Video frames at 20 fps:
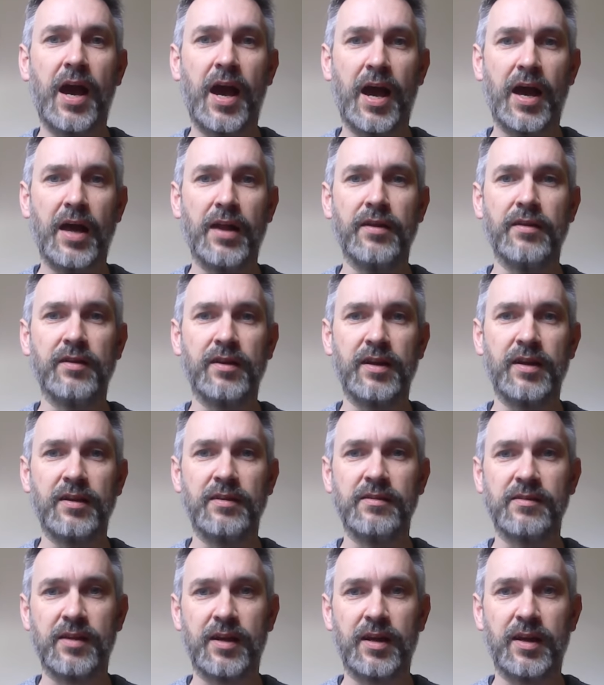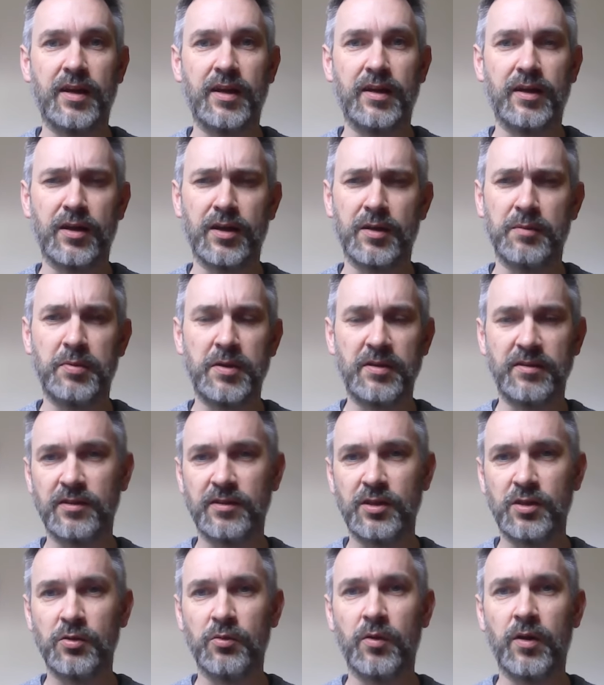and it's a kind of
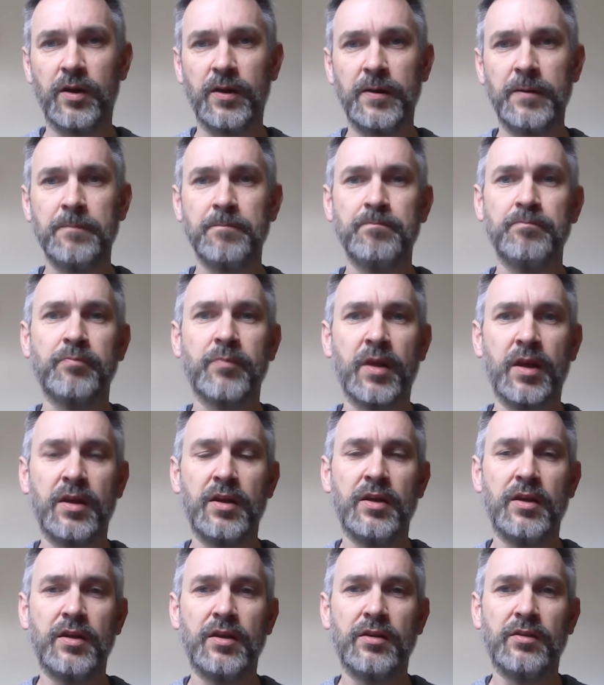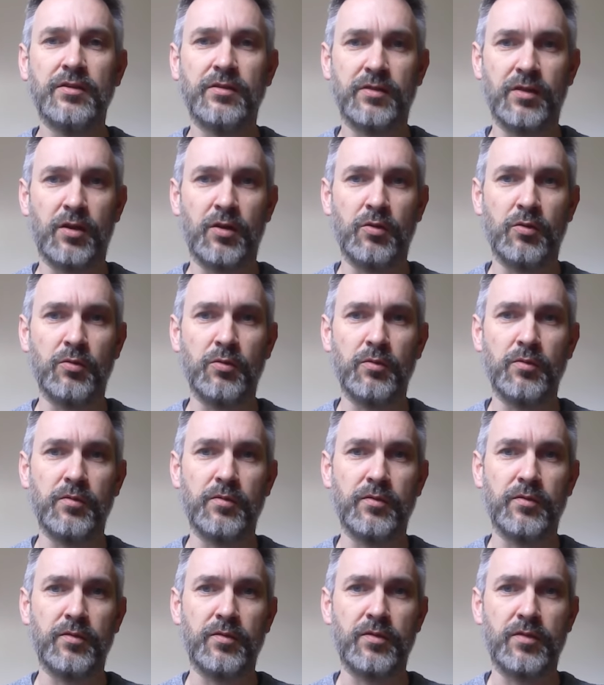PC UI. So
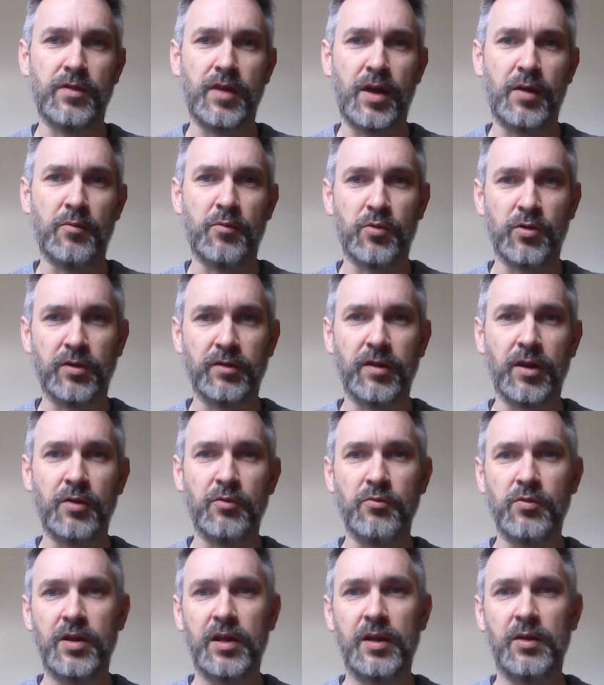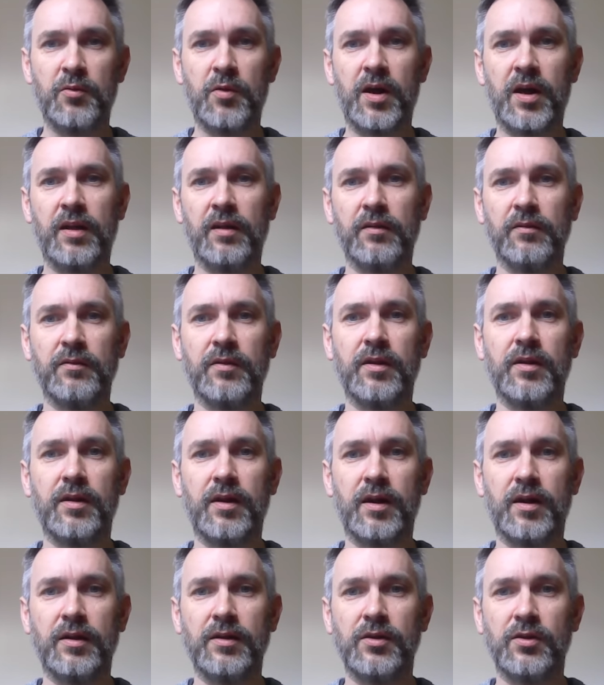that worked out really well.
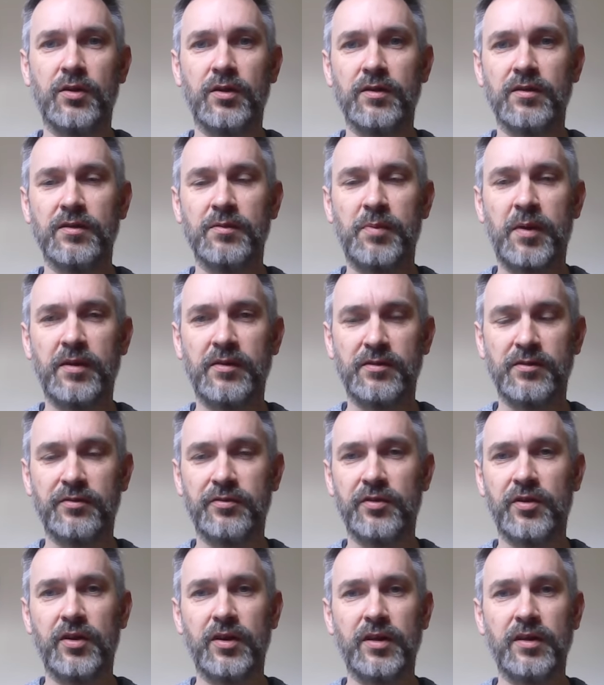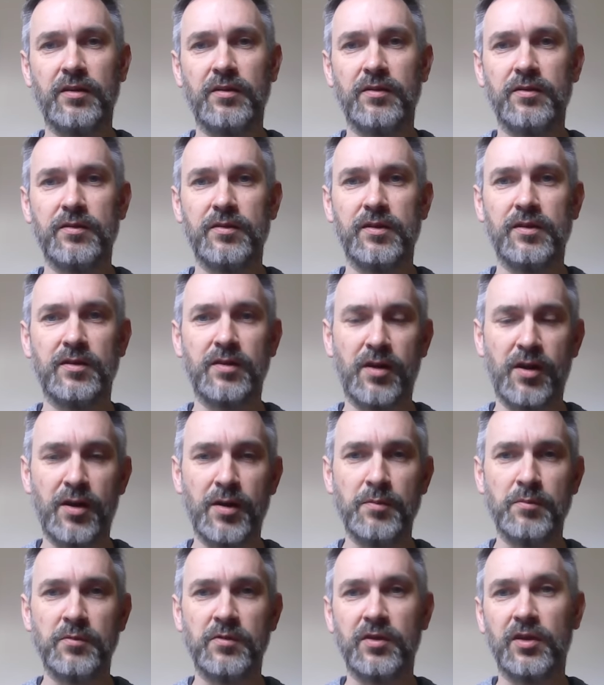You can specify the
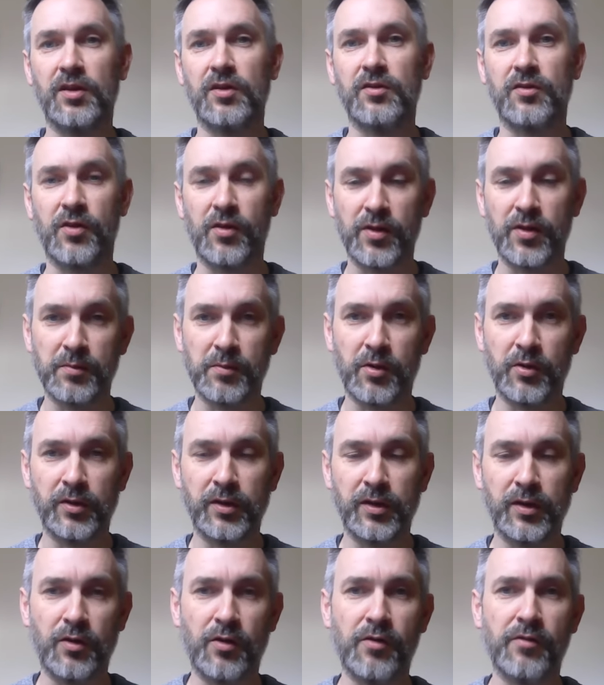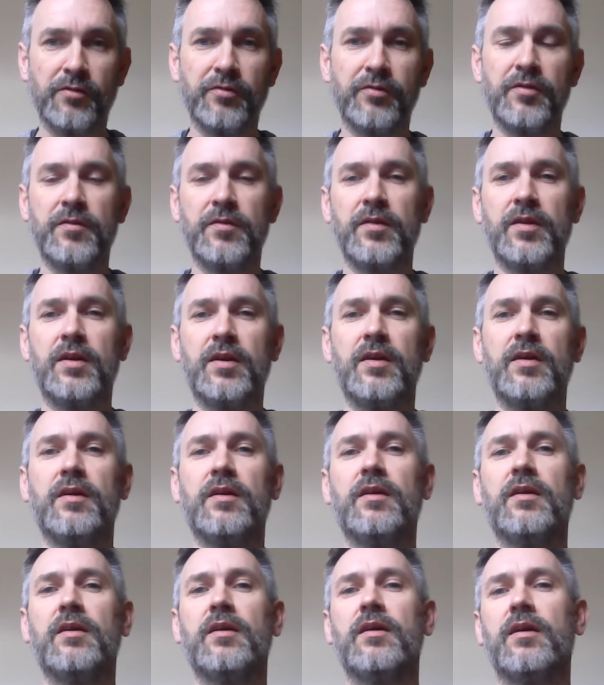times, you can turn them on and off.
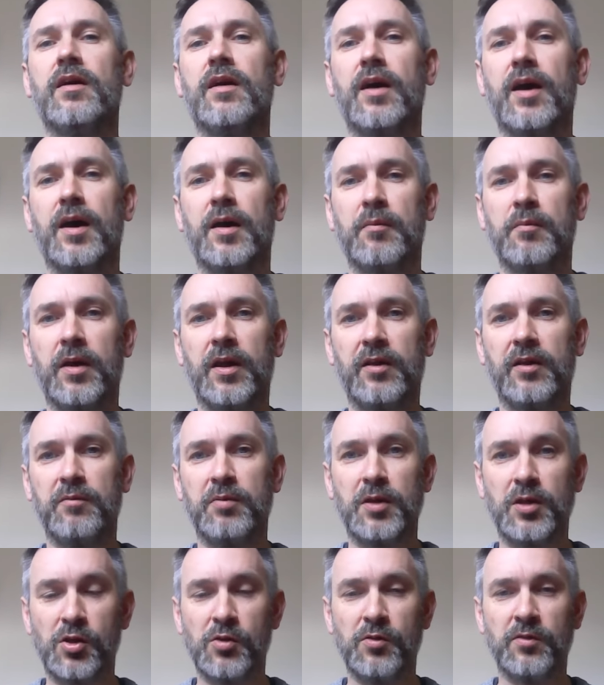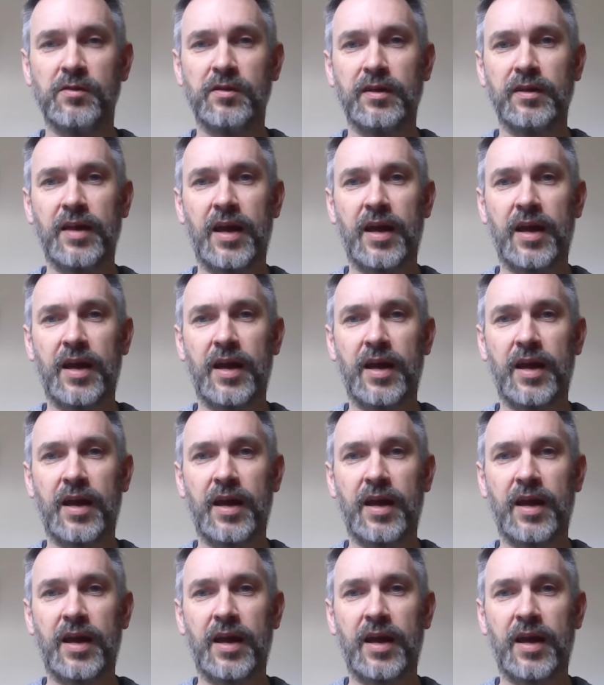And I've been using